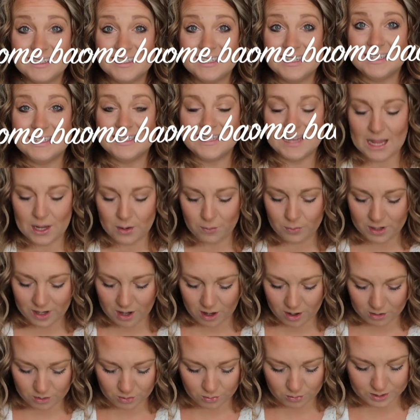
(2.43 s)
Today we
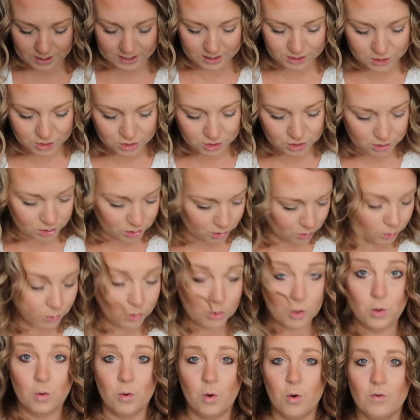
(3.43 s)
are going to
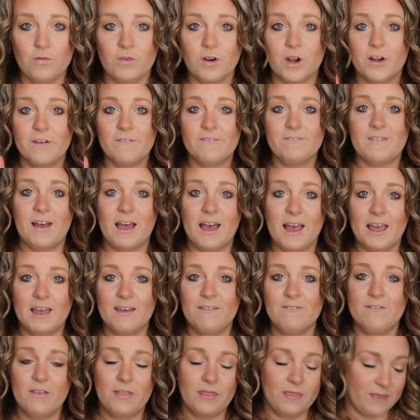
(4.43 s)
go over
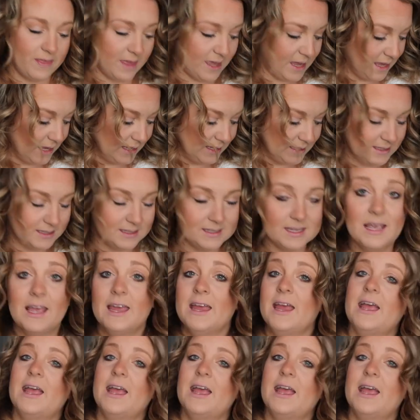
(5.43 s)
5 things